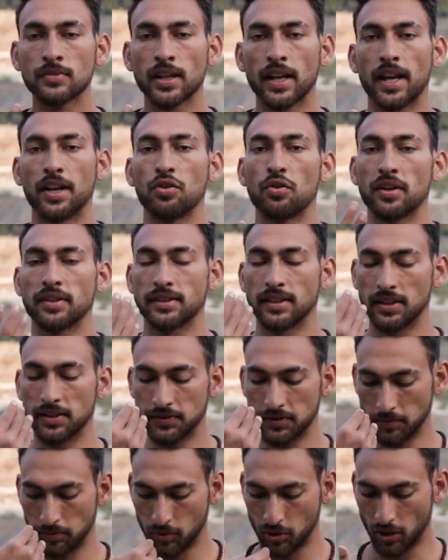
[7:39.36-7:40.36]
and you exhale
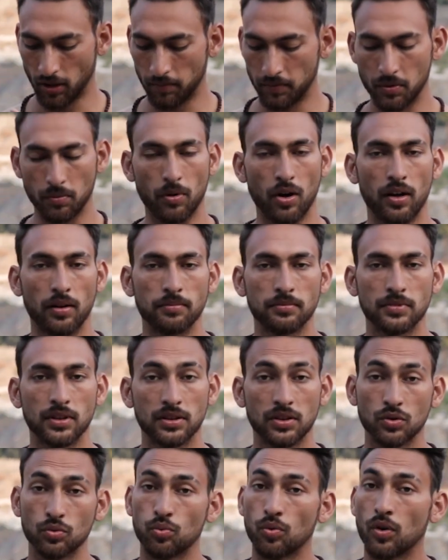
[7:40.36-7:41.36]
from top to bottom.
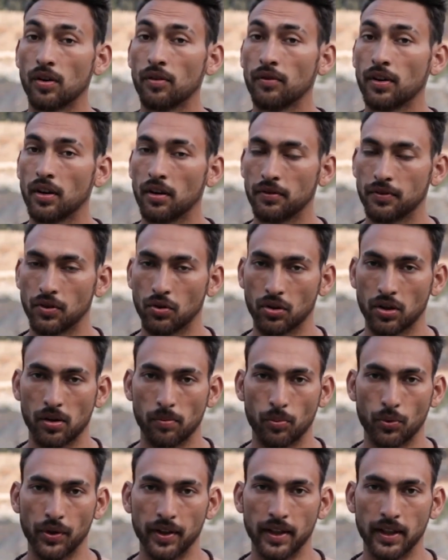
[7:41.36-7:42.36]
This is one way of yogic
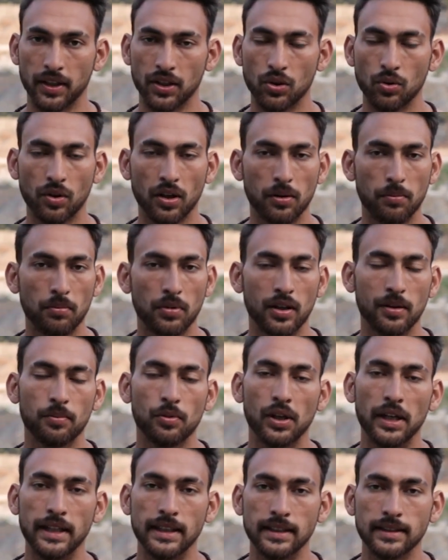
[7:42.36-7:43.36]
breathing. You can
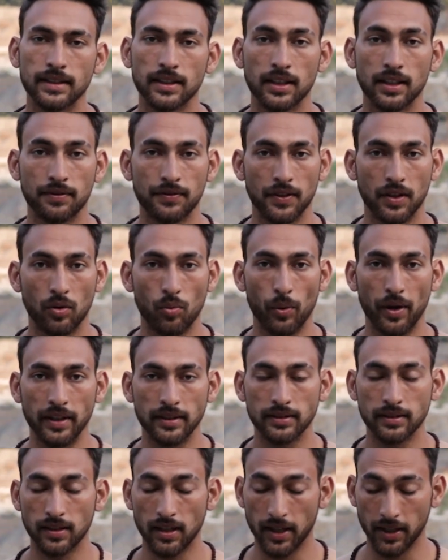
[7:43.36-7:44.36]
manipulate this in different
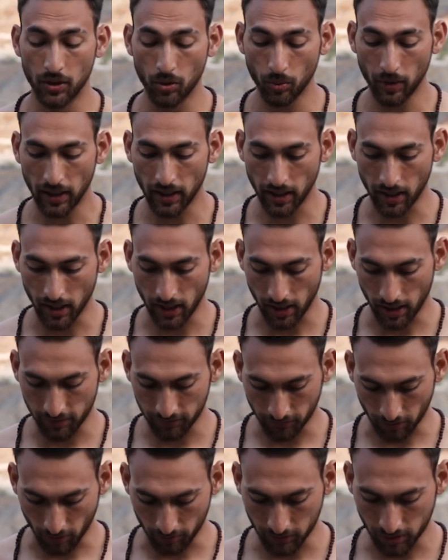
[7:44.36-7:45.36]
ways. Like you can inhale
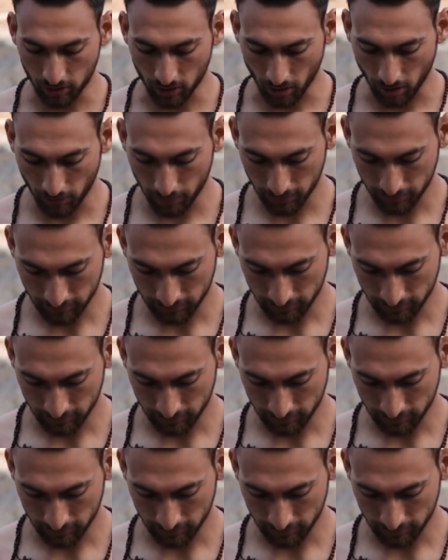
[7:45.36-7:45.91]
from the top